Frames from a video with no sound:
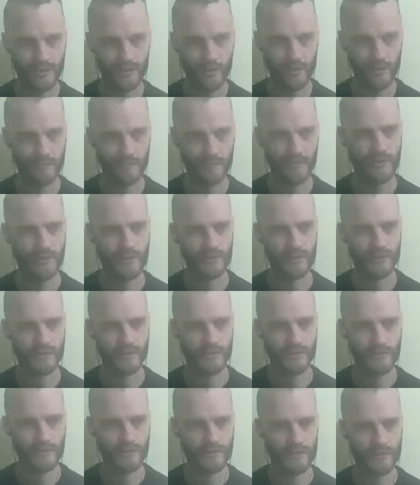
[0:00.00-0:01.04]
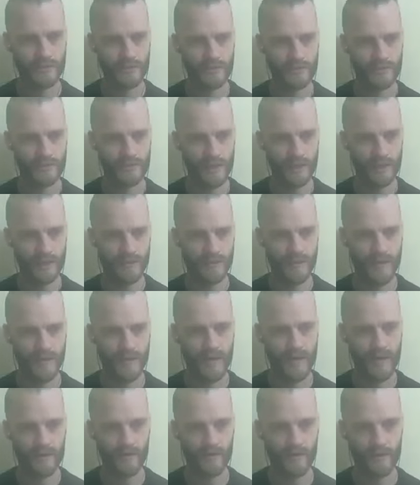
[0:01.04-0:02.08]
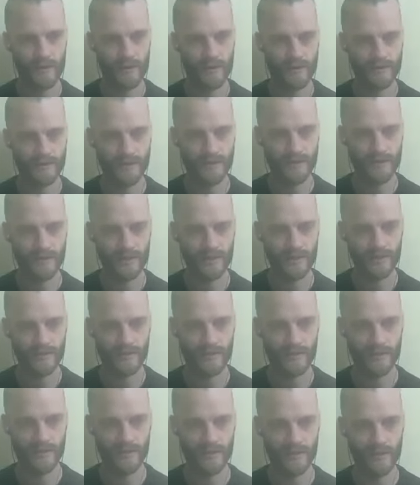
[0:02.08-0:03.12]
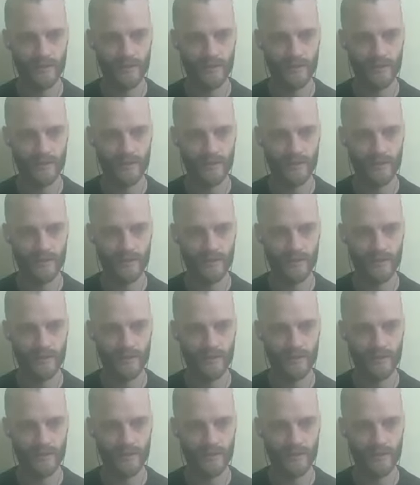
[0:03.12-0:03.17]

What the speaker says: Peterson talks about hierarchies, and he says that they're